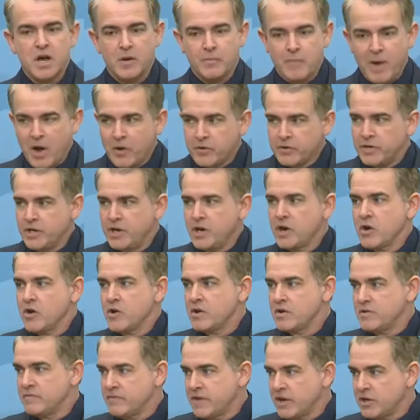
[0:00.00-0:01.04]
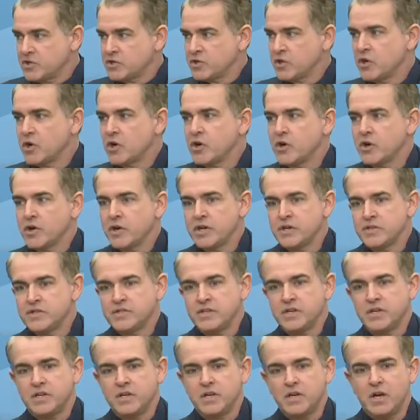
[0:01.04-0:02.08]
a mountaineer, an adventurer. He's
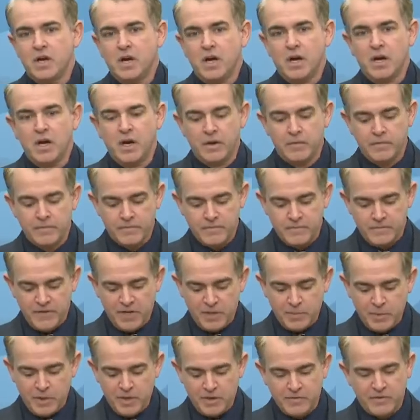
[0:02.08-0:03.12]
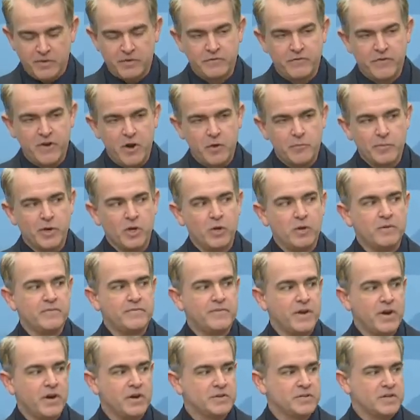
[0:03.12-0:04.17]
the uh, VP of Environmental
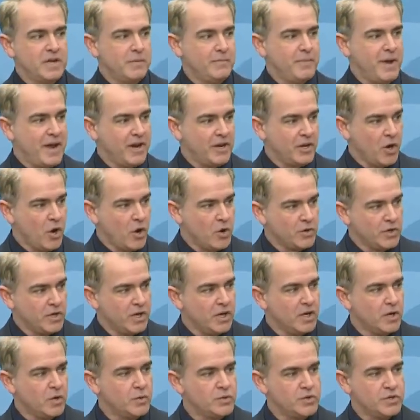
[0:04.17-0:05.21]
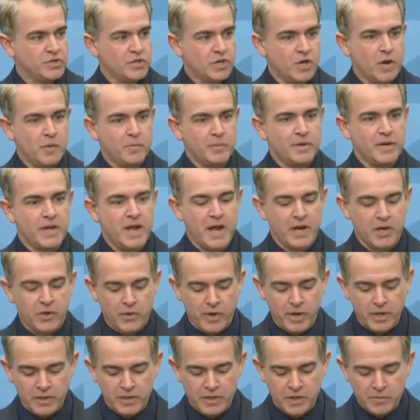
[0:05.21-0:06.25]
Affairs at Patagonia, which is a company I
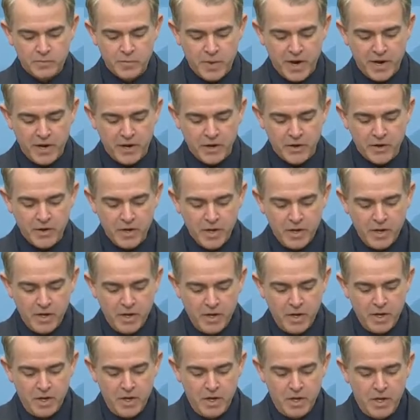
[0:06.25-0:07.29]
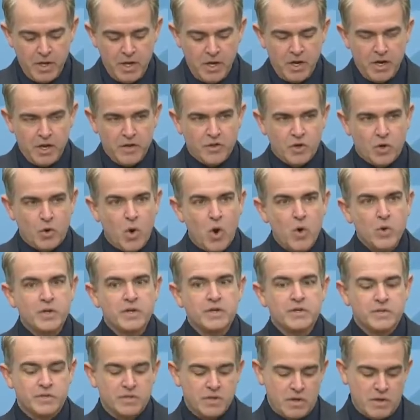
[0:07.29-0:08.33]
greatly admire. And the quote
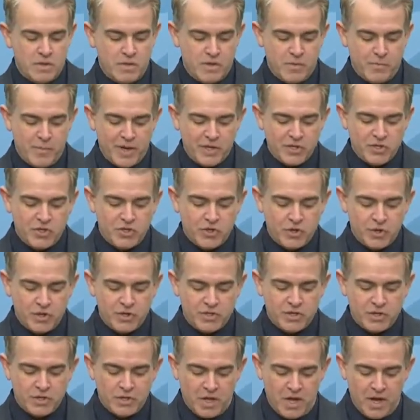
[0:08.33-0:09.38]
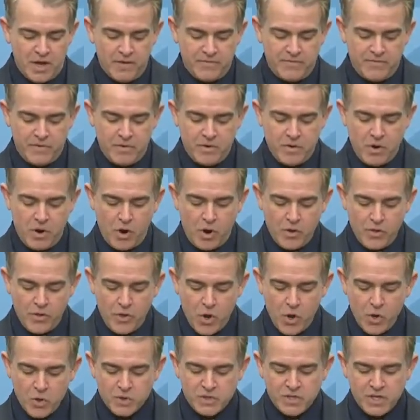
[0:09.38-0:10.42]
is The best journeys in life are
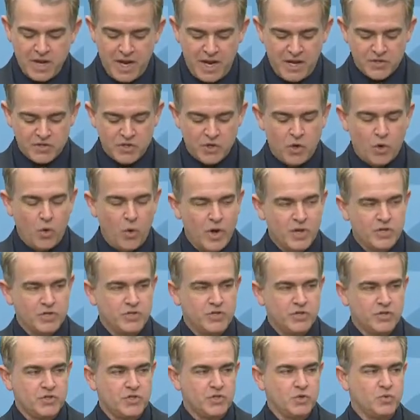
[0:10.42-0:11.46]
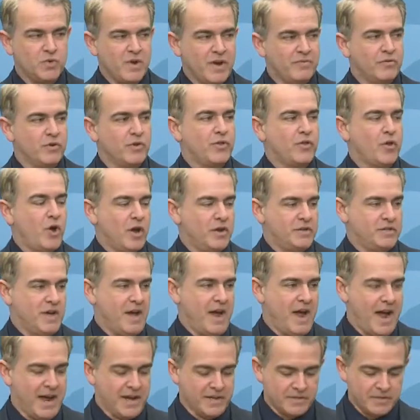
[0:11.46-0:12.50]
those that answer questions you never thought
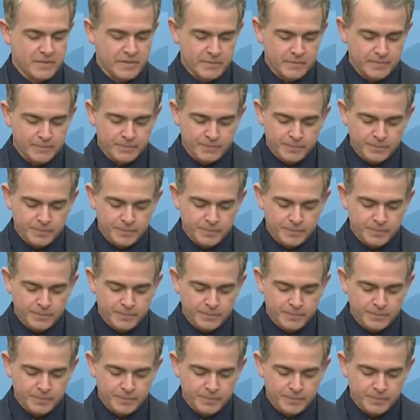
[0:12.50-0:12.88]
to ask.